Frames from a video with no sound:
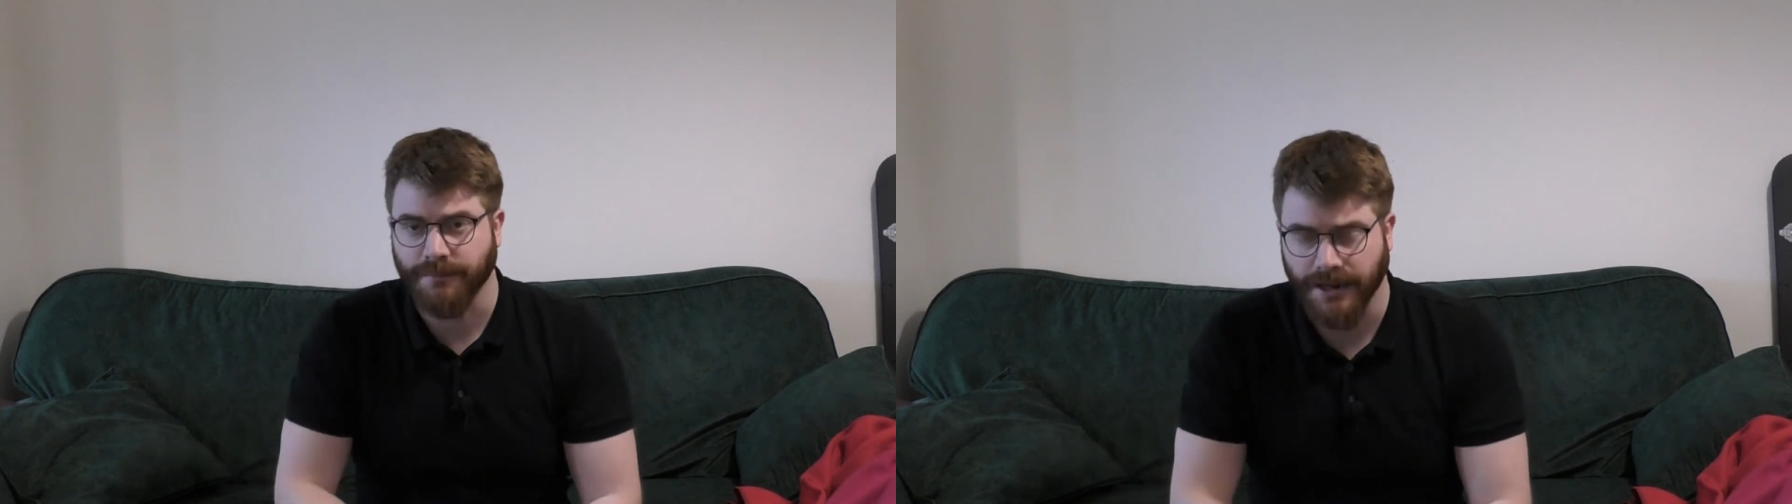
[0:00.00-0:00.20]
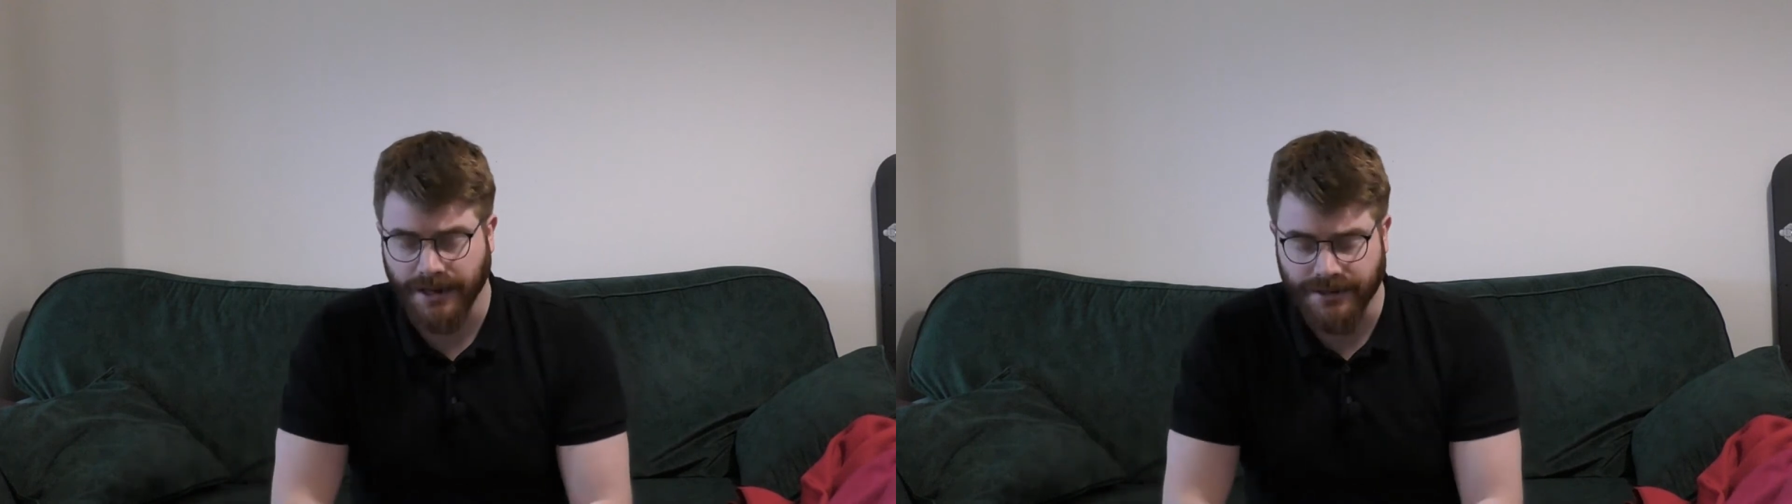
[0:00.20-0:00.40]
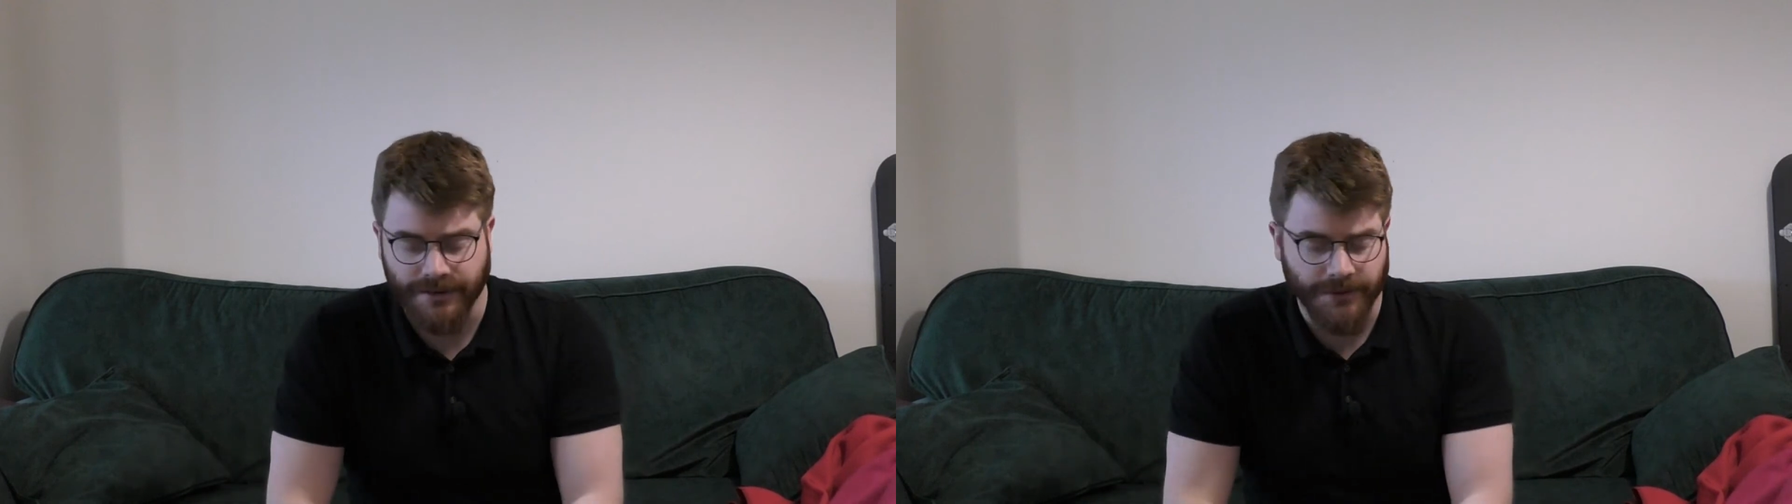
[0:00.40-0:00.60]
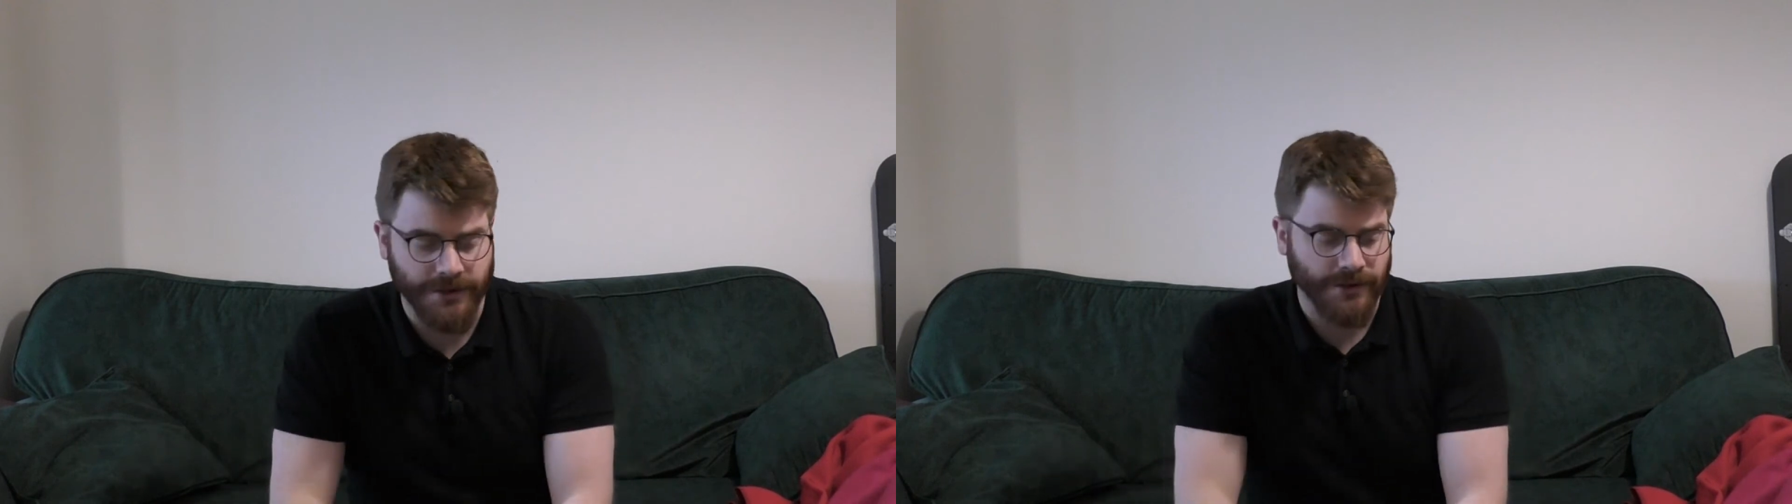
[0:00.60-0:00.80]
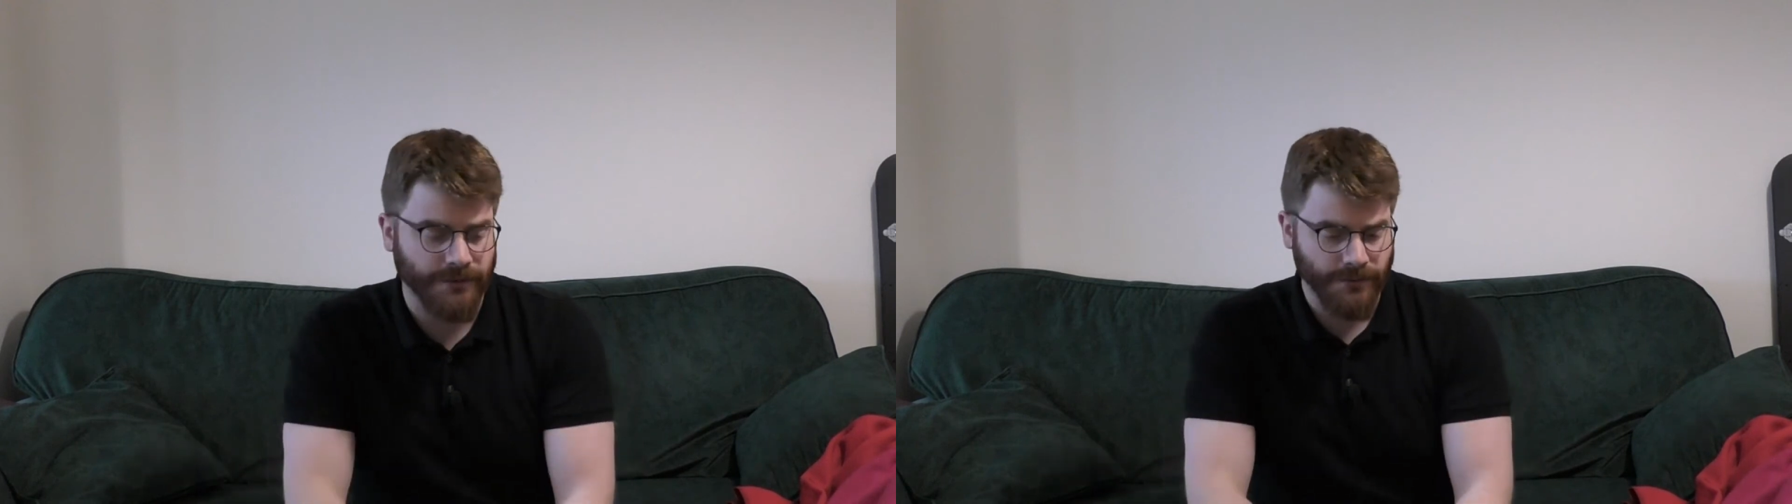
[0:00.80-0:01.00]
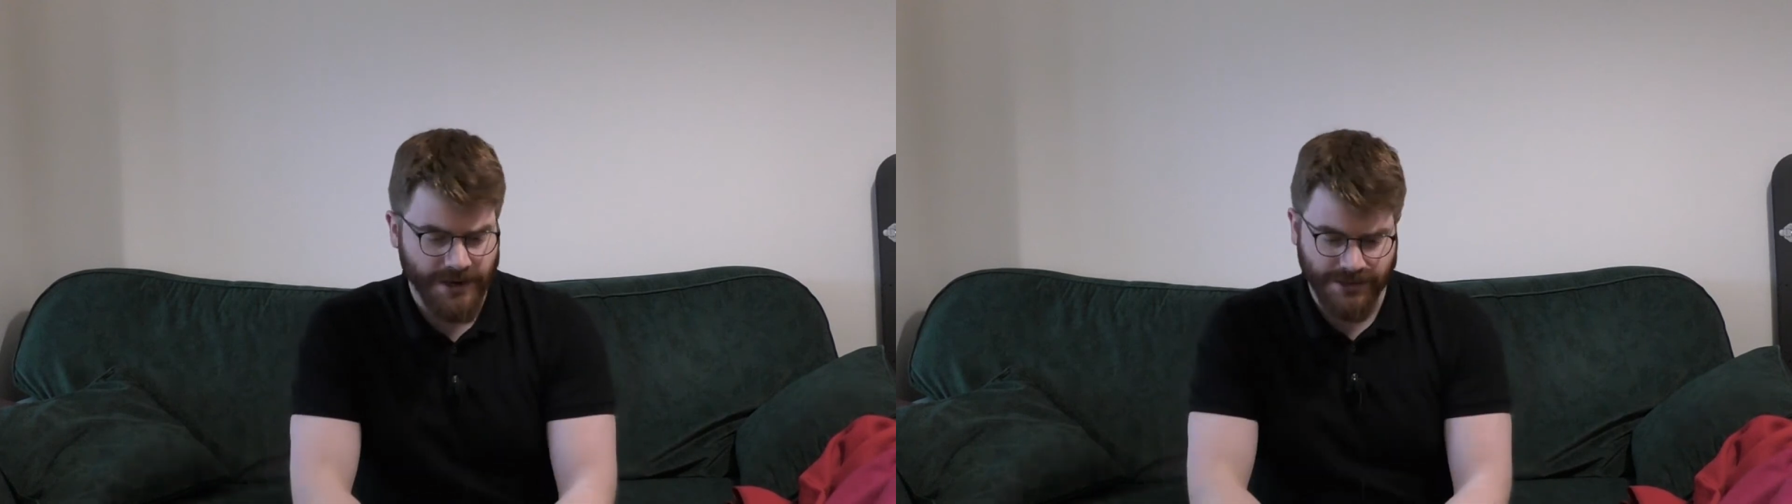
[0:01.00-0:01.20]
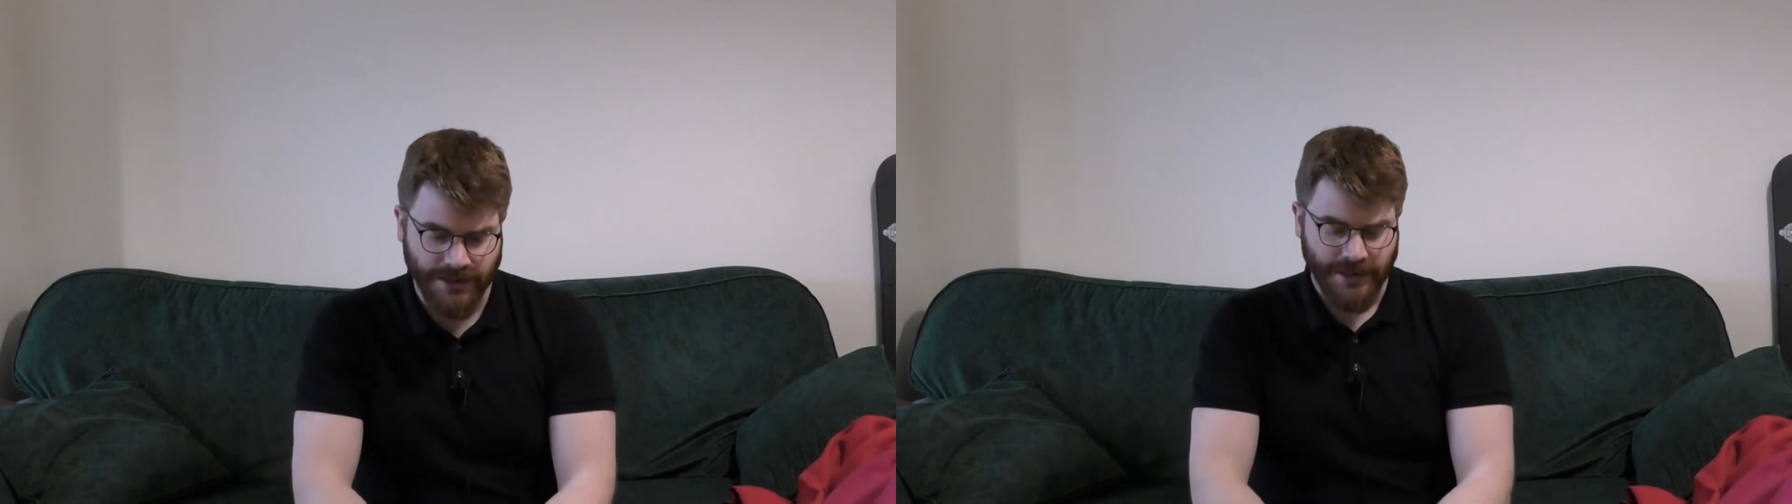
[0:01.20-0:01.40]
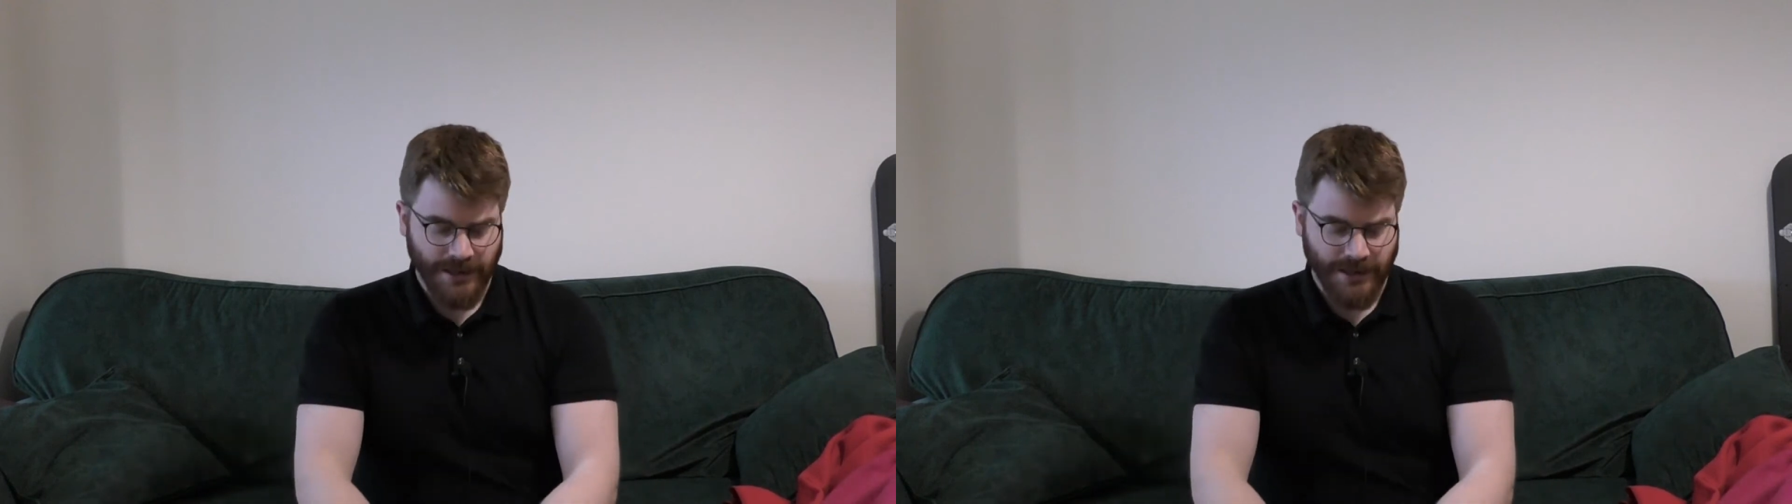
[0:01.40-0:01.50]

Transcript: played a version of Risk.